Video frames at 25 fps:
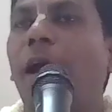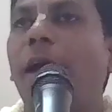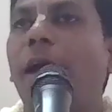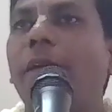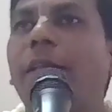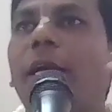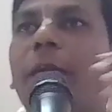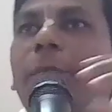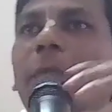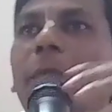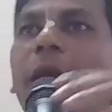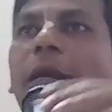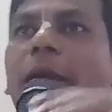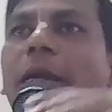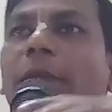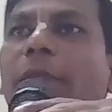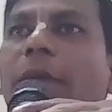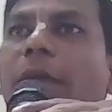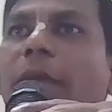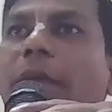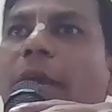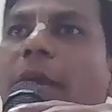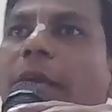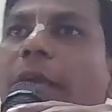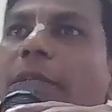And
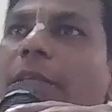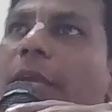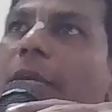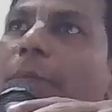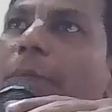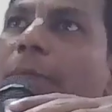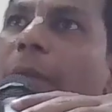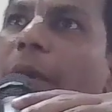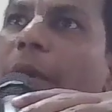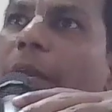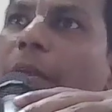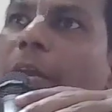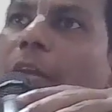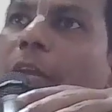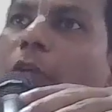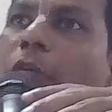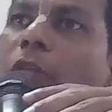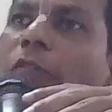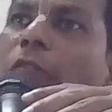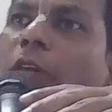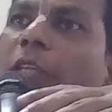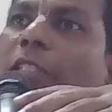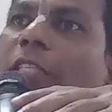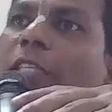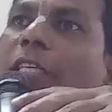that material
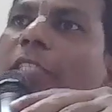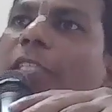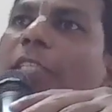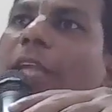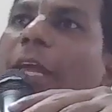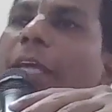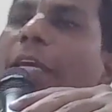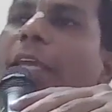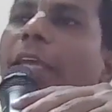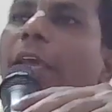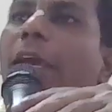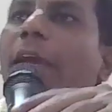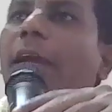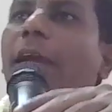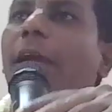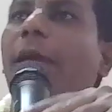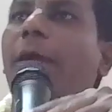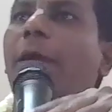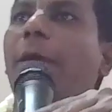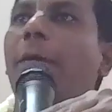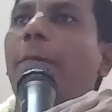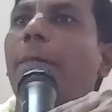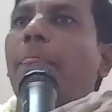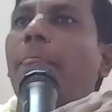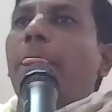universe is like
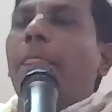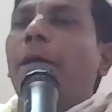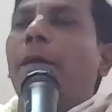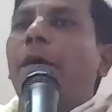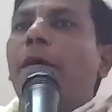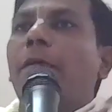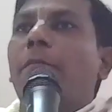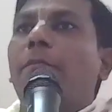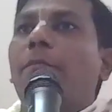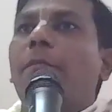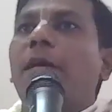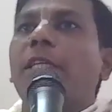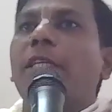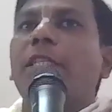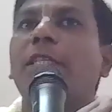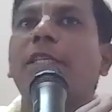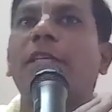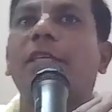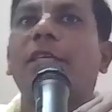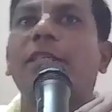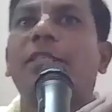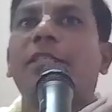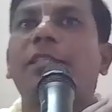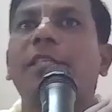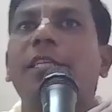a
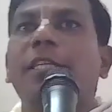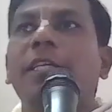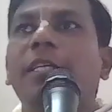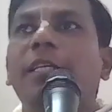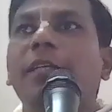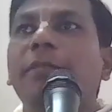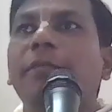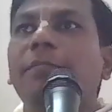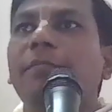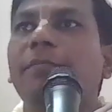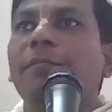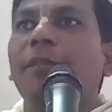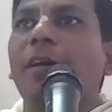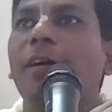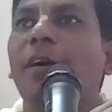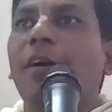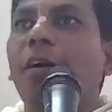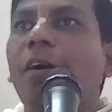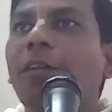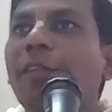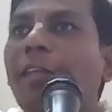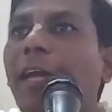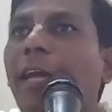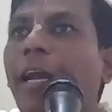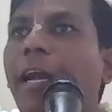mustard seed
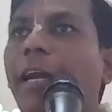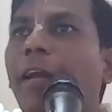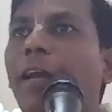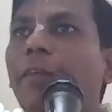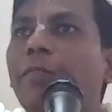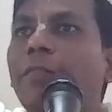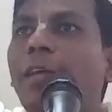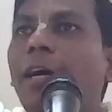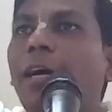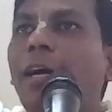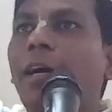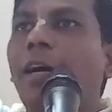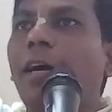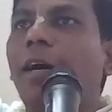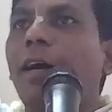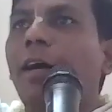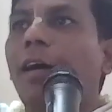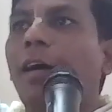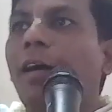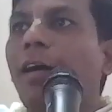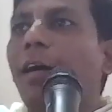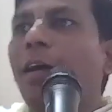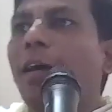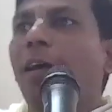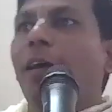on the head of
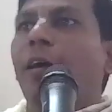the